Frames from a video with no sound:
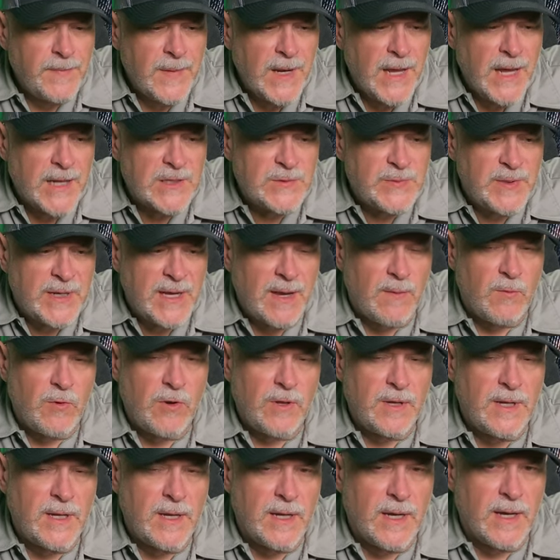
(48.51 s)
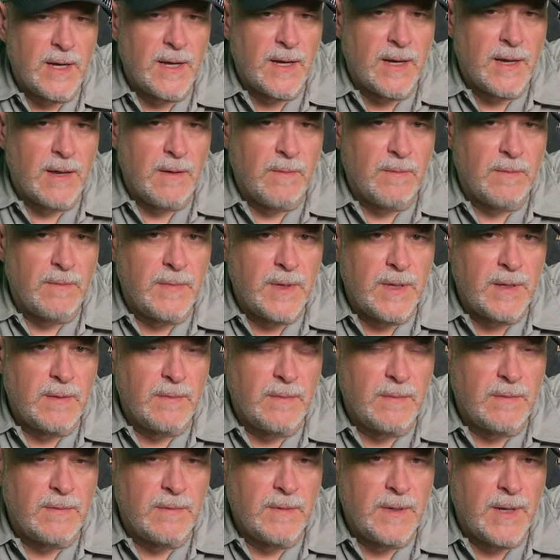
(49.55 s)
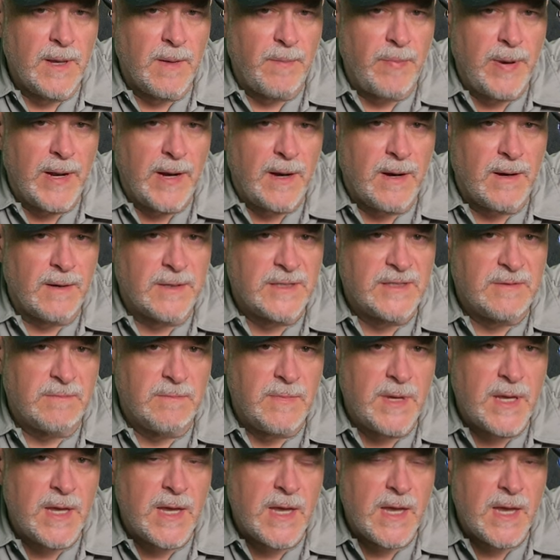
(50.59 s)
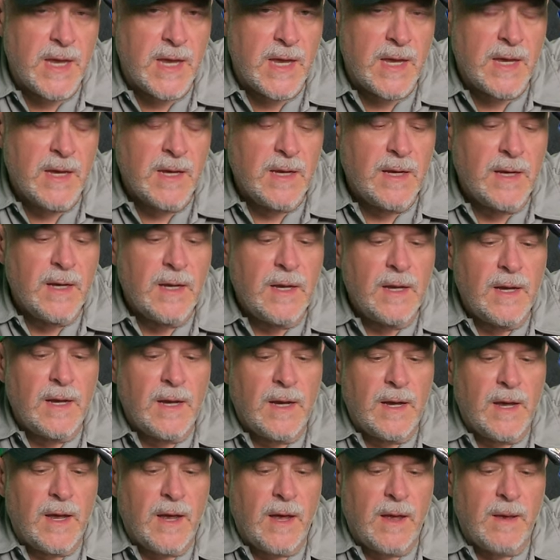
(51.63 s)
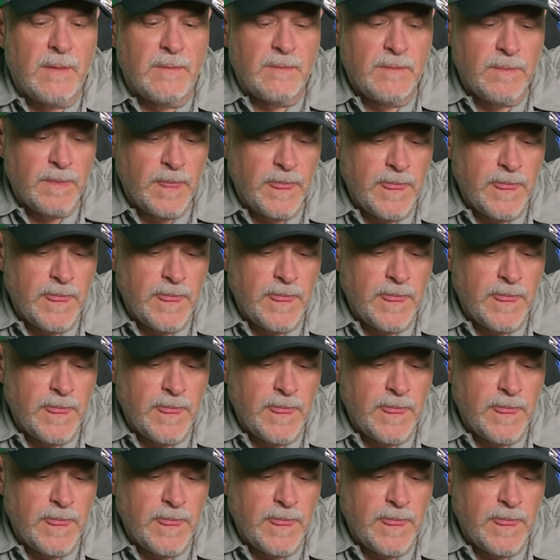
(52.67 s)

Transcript: it's become really um, apparent to me um,